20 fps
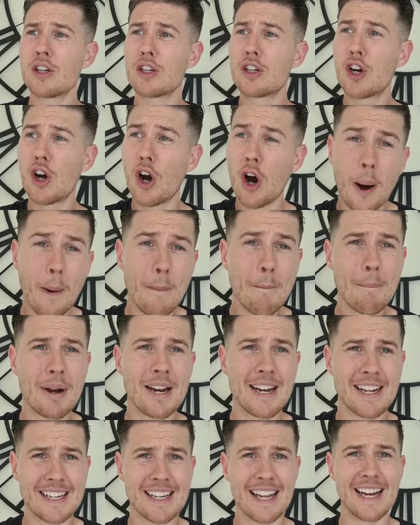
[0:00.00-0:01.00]

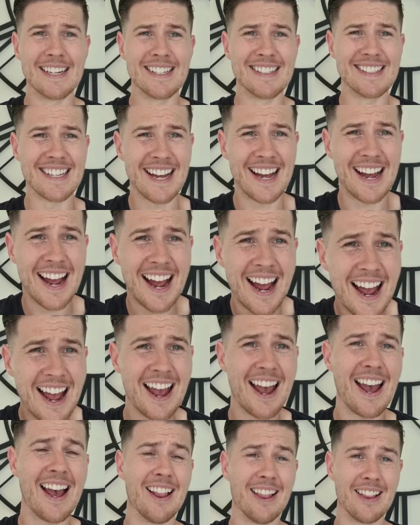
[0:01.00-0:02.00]
complicate the
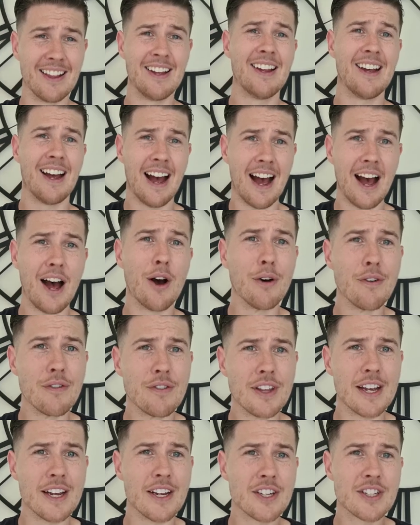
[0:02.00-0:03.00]
hell out of
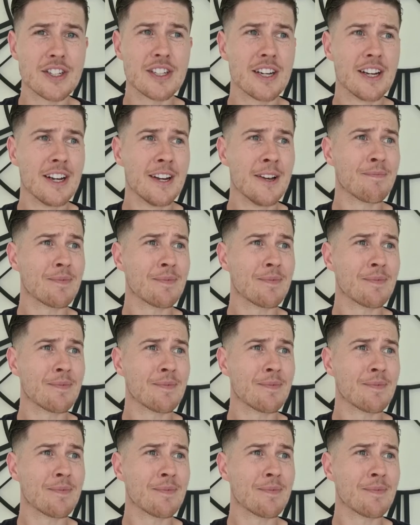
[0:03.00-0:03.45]
this,